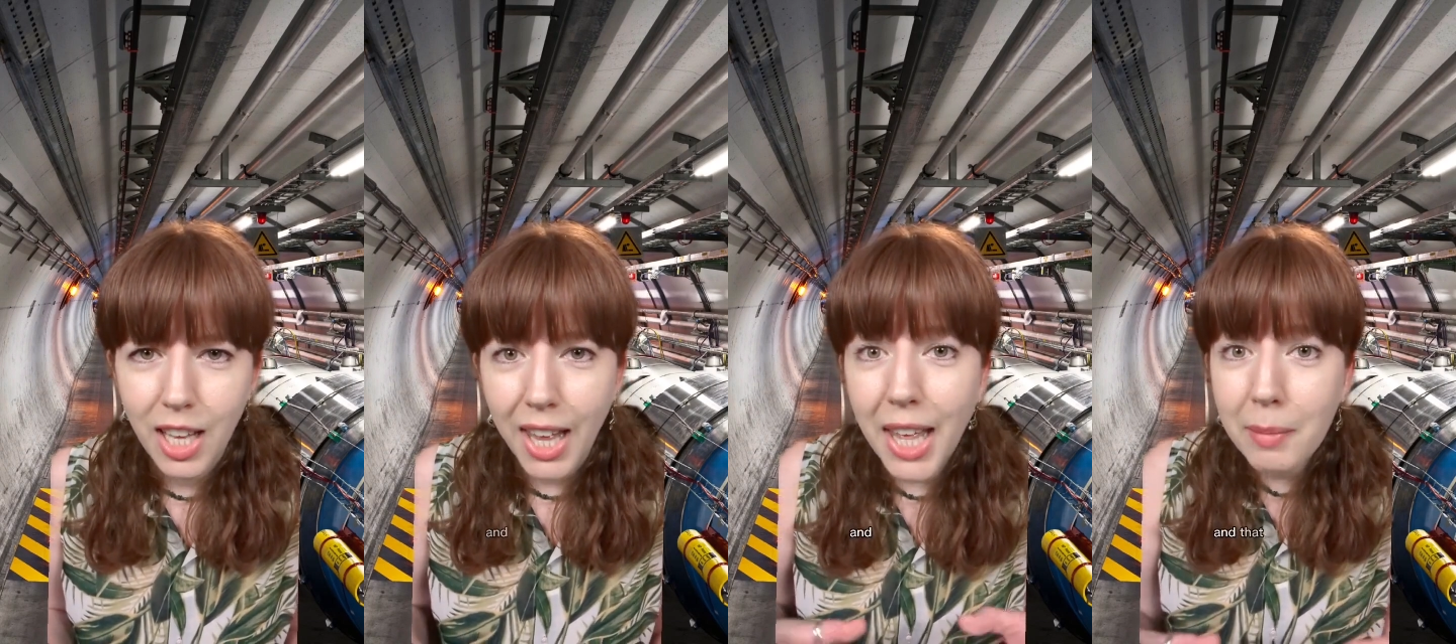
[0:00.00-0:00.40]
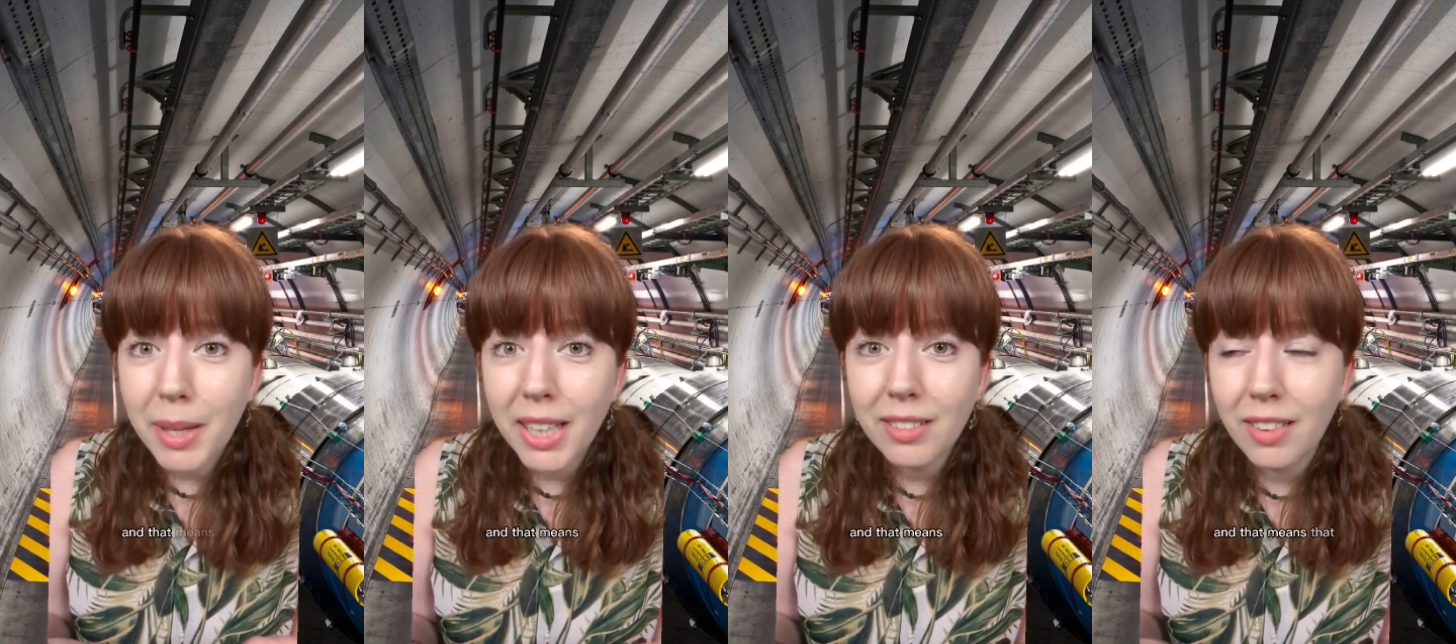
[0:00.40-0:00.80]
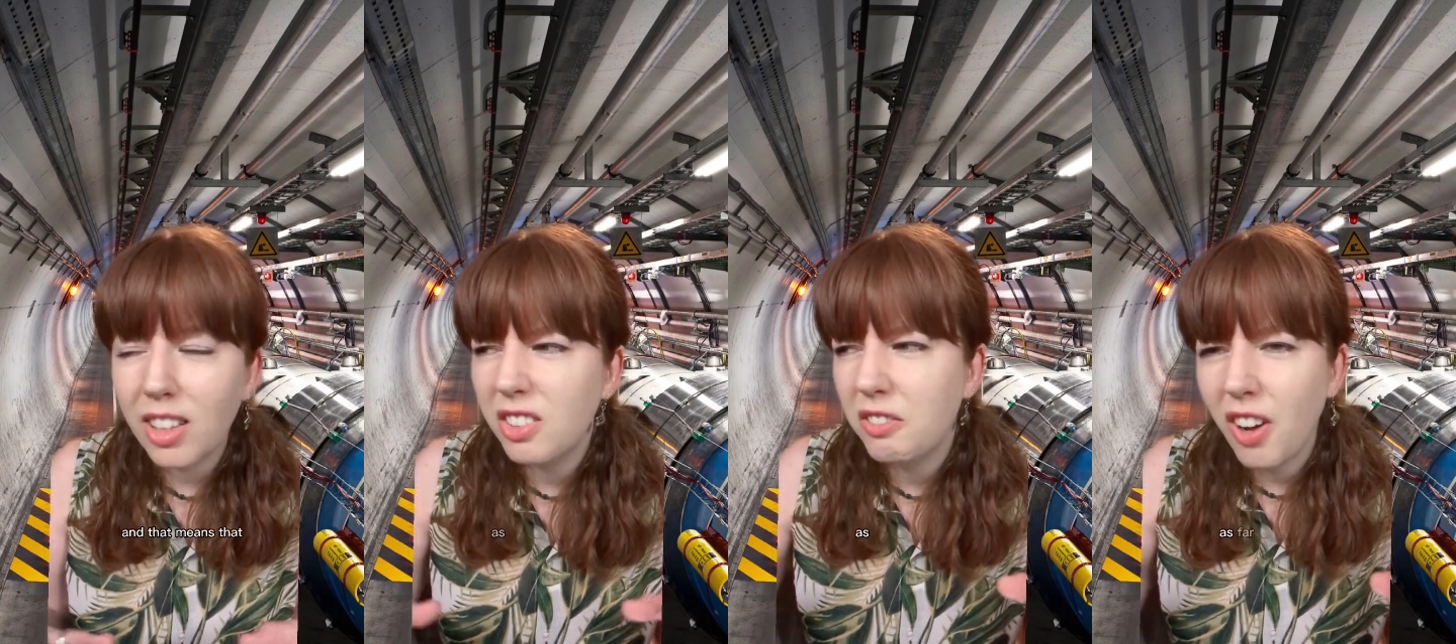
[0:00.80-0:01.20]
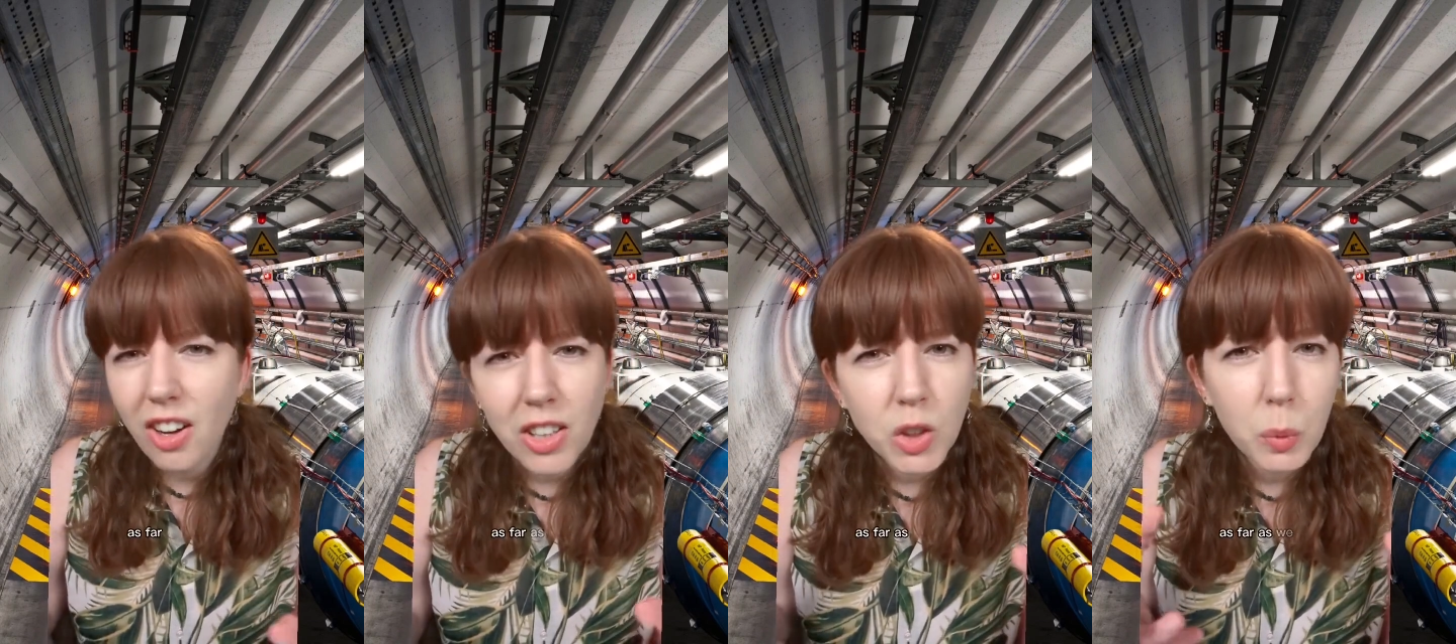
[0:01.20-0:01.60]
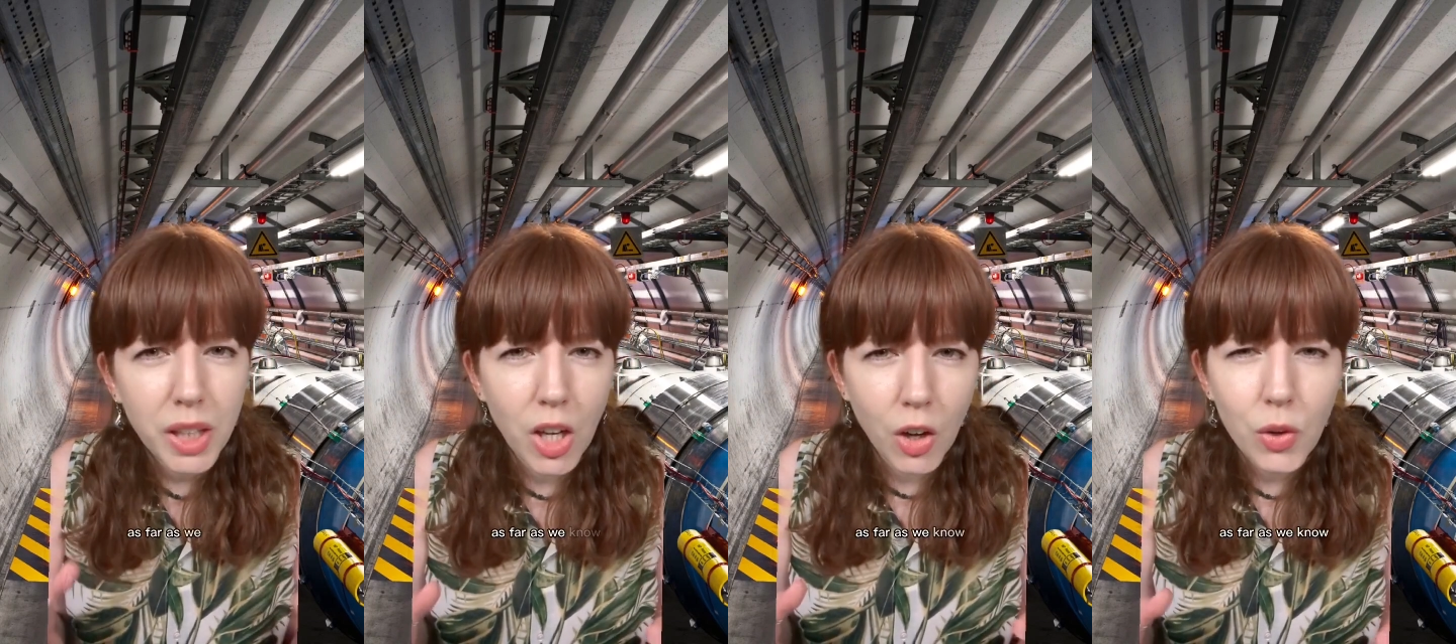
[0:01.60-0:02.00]
and that means that as far as we
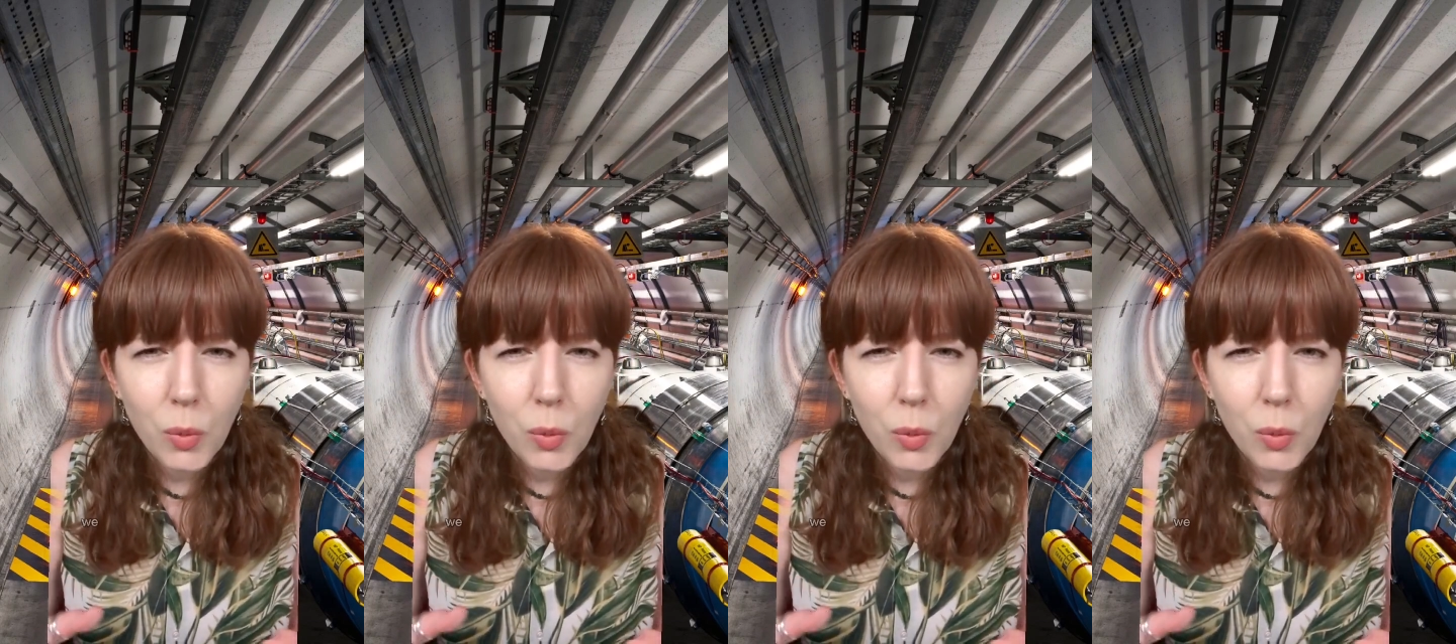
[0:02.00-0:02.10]
know,